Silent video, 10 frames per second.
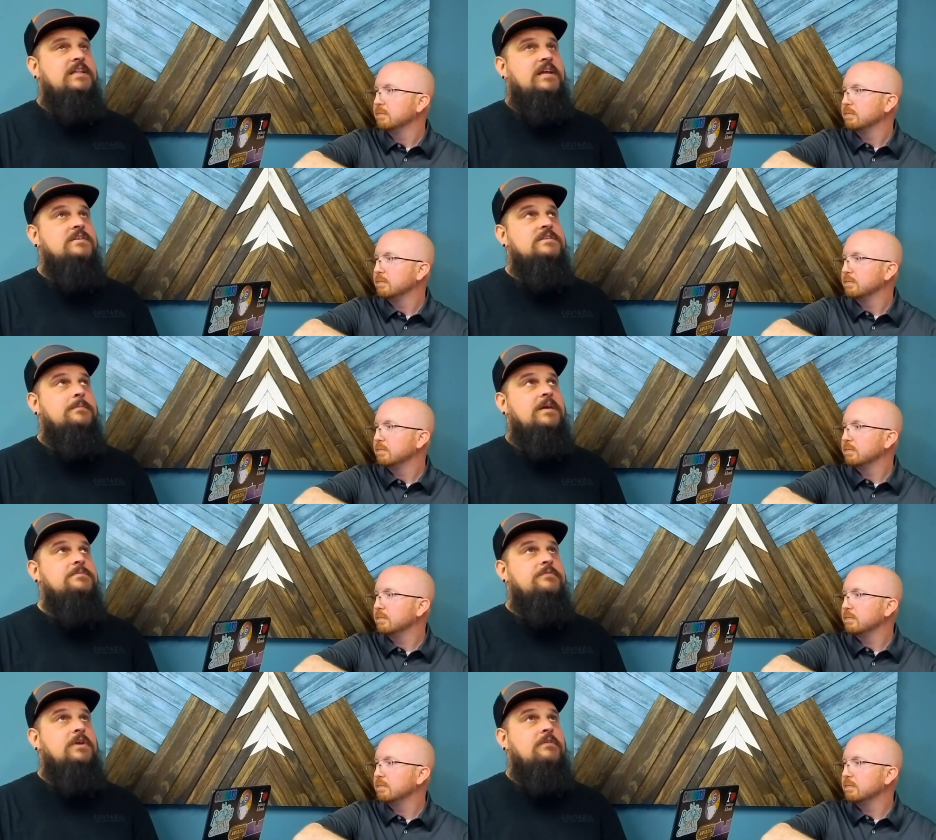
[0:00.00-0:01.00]
Speaker 1: say that because
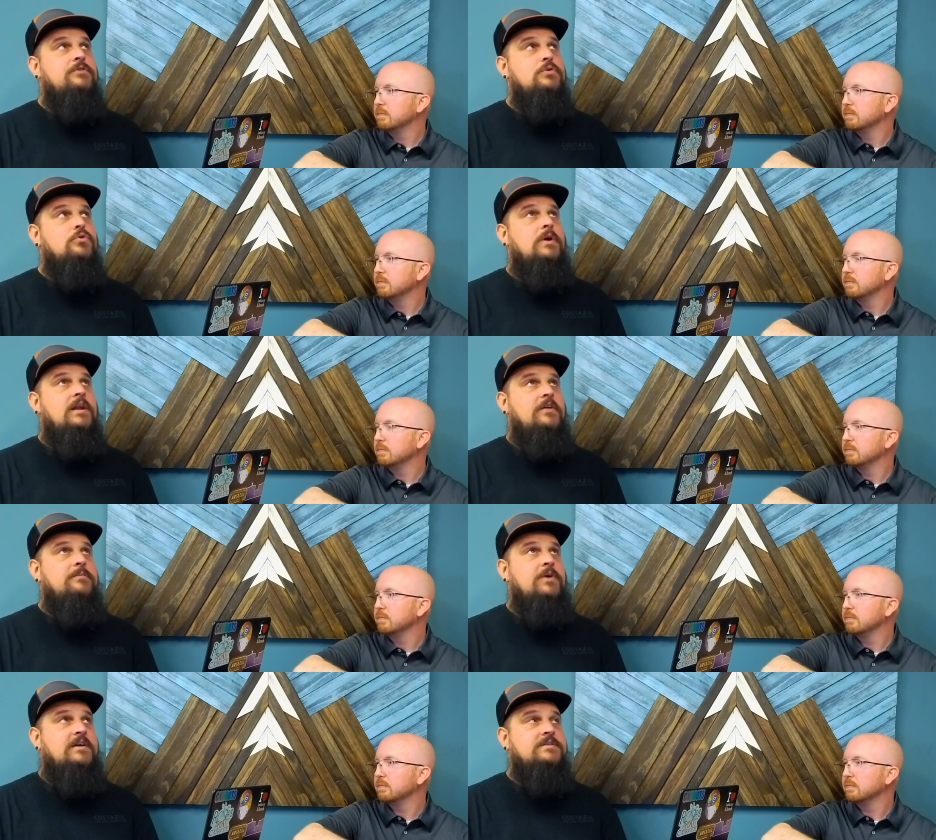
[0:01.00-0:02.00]
sometimes if you create
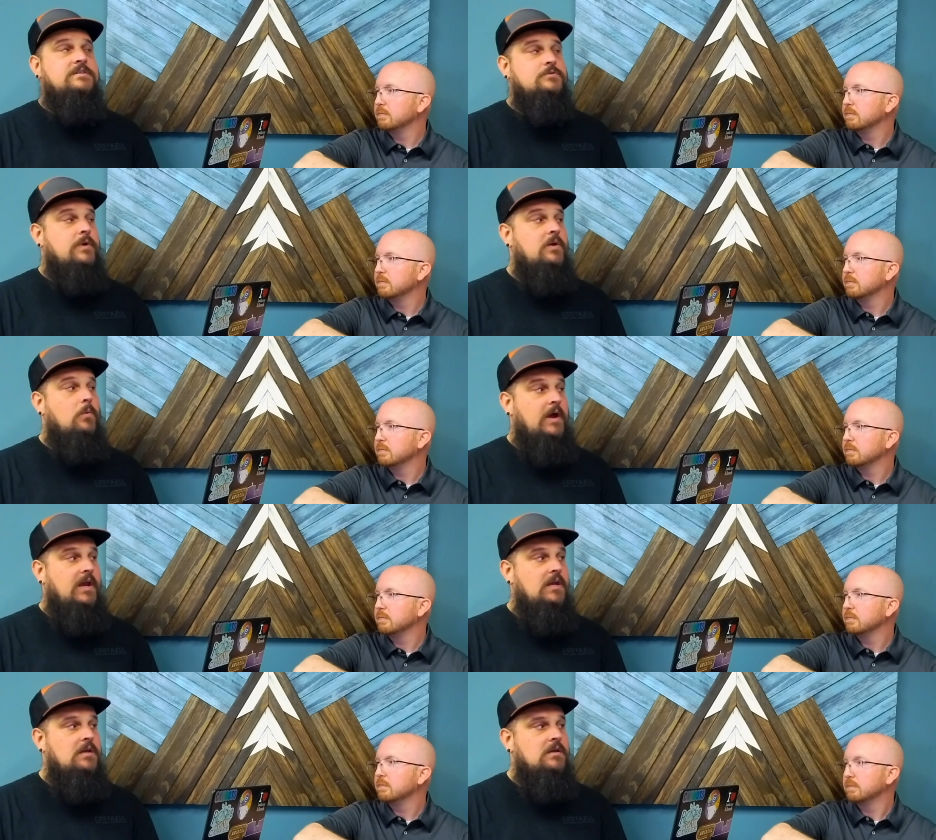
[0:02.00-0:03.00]
healthy practices right
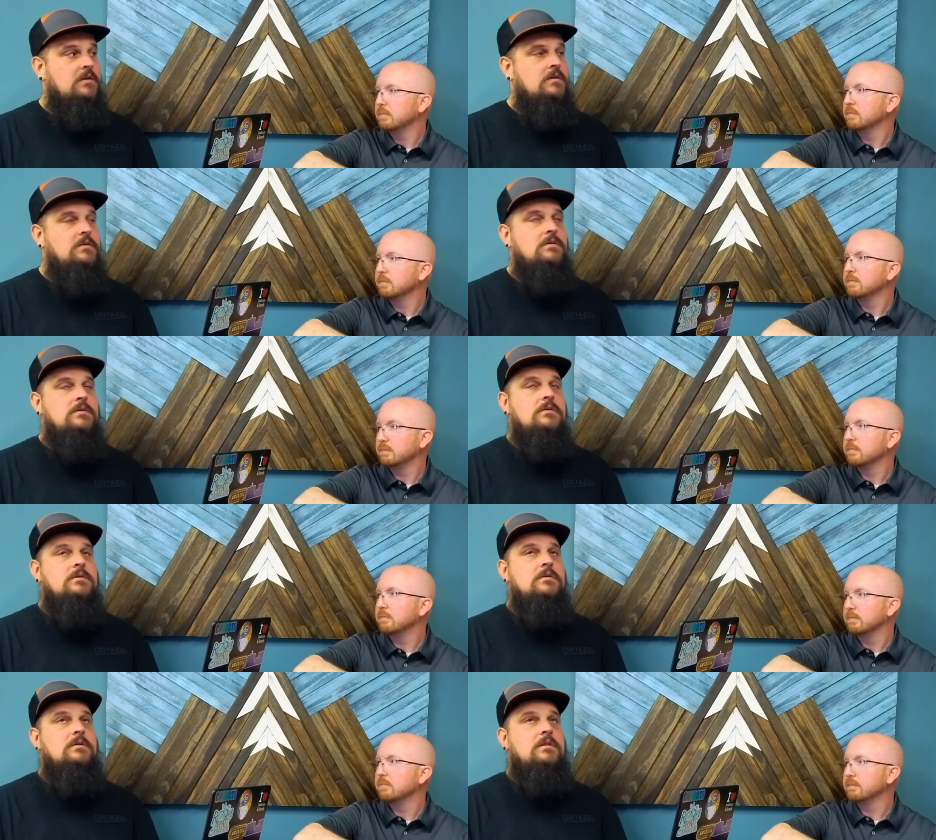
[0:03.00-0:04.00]
away,
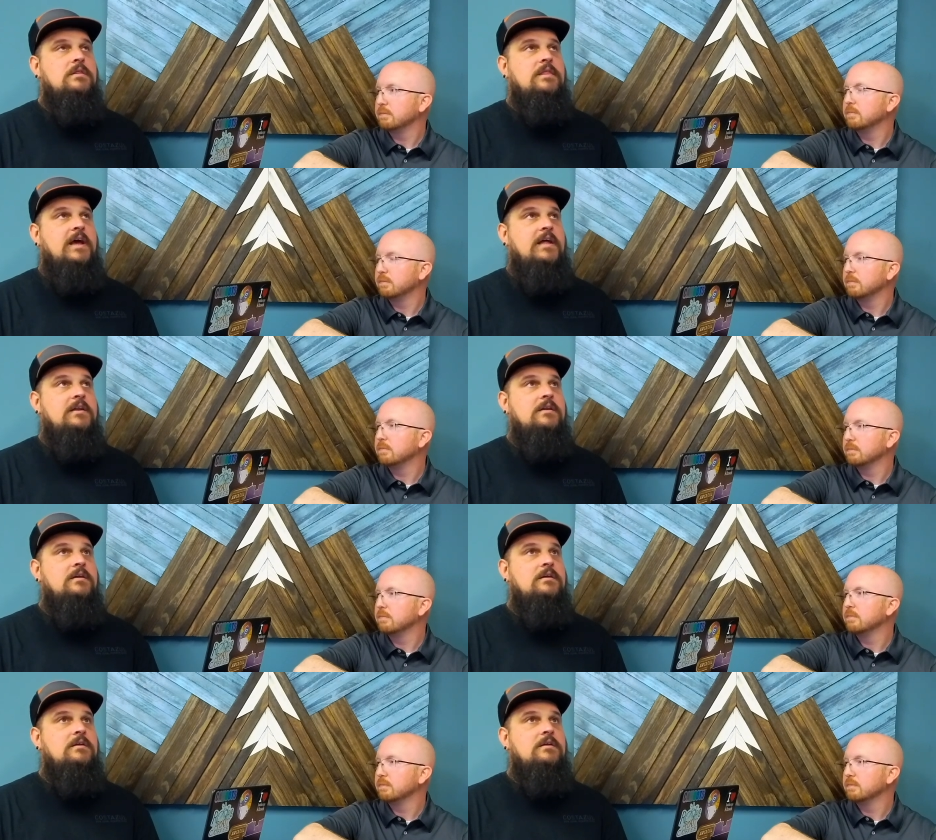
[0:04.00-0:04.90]
then